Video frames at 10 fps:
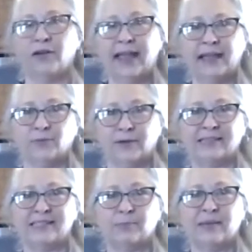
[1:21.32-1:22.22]
8
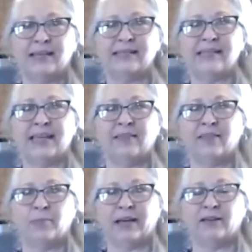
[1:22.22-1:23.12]
recipes in the
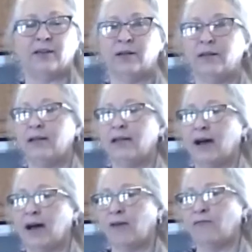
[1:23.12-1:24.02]
bundle
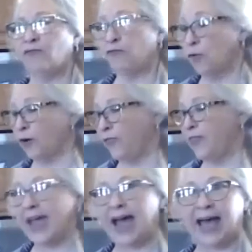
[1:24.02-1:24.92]
for
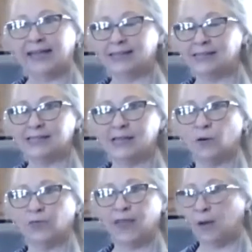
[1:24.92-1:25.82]
that.
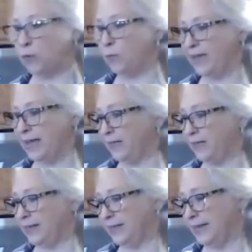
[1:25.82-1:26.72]
So that will be on
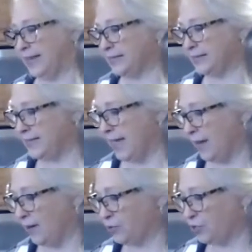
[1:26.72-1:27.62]
in the next day
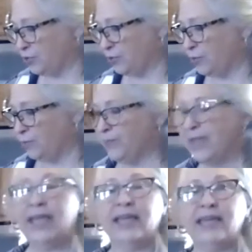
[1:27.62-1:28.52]
or two.
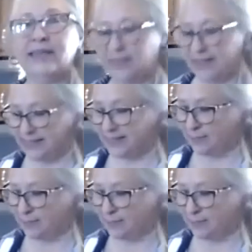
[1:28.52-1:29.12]
In this